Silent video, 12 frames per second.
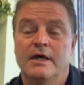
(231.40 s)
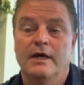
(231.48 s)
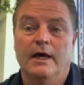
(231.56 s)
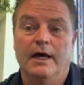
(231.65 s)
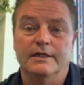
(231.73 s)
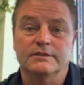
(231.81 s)

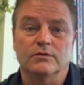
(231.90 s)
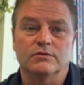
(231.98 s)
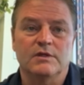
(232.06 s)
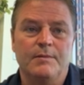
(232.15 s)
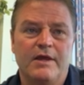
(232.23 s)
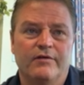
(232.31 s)
Uh, so
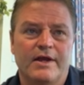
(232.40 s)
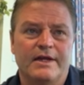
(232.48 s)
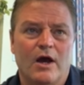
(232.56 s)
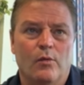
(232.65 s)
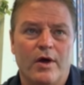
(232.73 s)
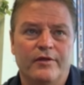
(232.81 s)
to me, right
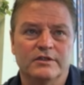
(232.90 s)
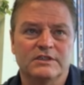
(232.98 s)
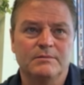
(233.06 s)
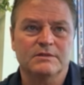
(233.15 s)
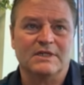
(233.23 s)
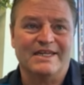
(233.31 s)
now, weather
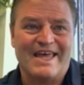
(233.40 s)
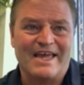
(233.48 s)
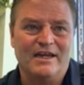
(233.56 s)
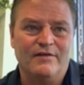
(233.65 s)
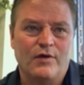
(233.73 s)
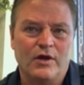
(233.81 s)
seems
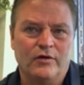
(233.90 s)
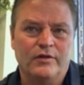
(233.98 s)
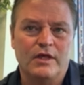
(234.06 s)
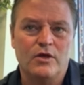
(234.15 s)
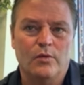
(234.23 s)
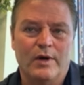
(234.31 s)
negative here in
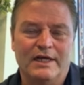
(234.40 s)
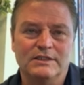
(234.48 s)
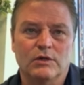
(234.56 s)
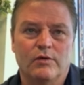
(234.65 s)
the U.S.